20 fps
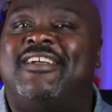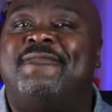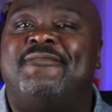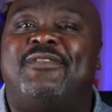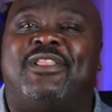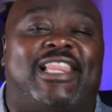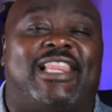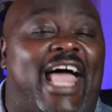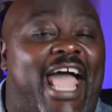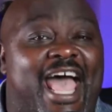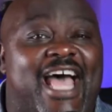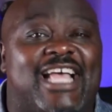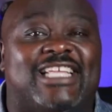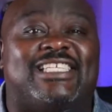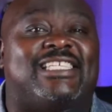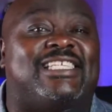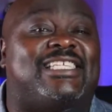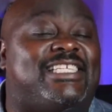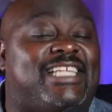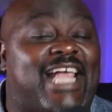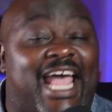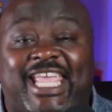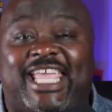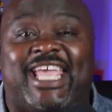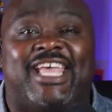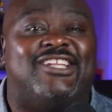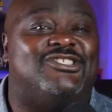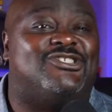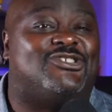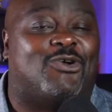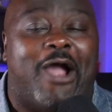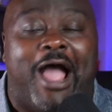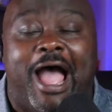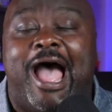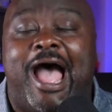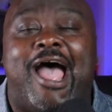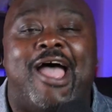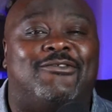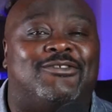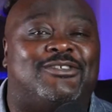last-second
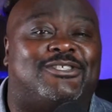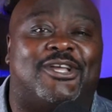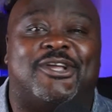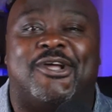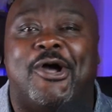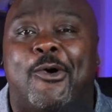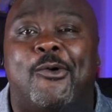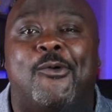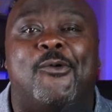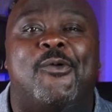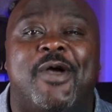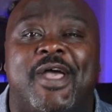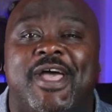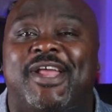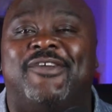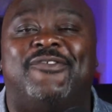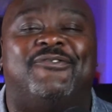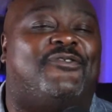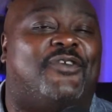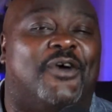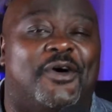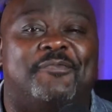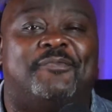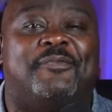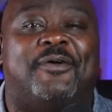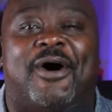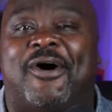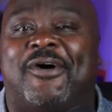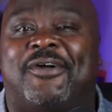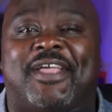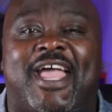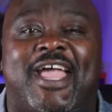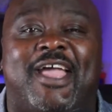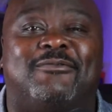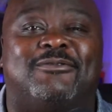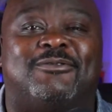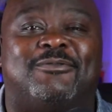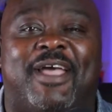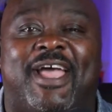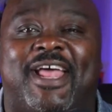drives to go win football
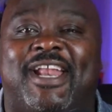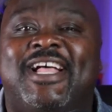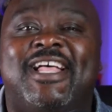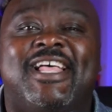games, man,